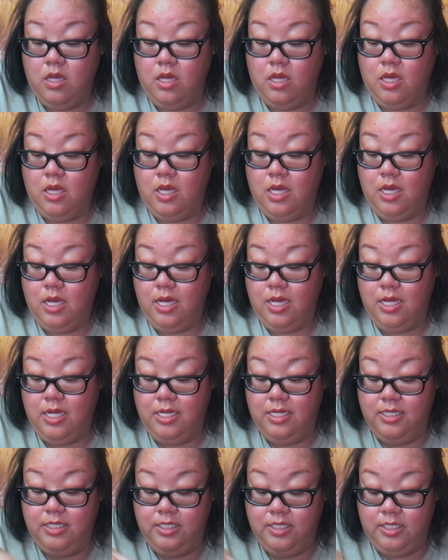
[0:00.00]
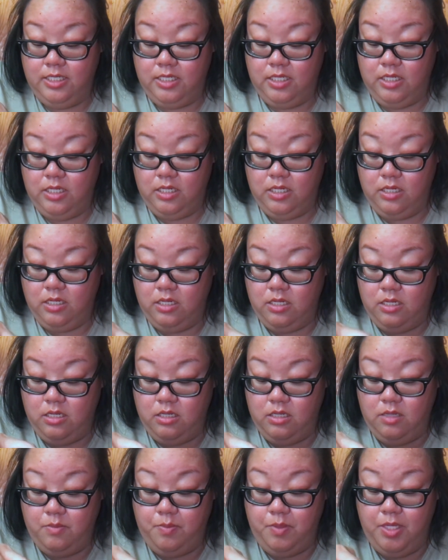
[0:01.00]
And
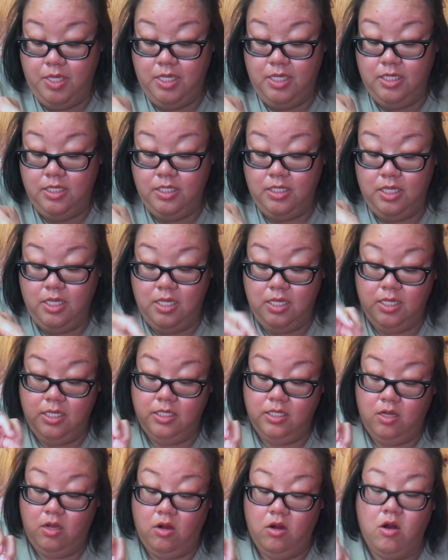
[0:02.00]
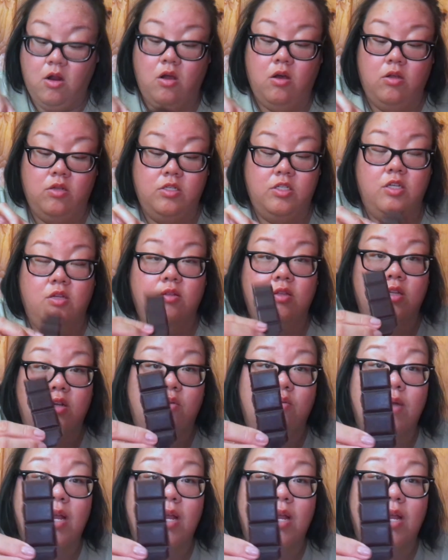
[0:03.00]
the pieces are also little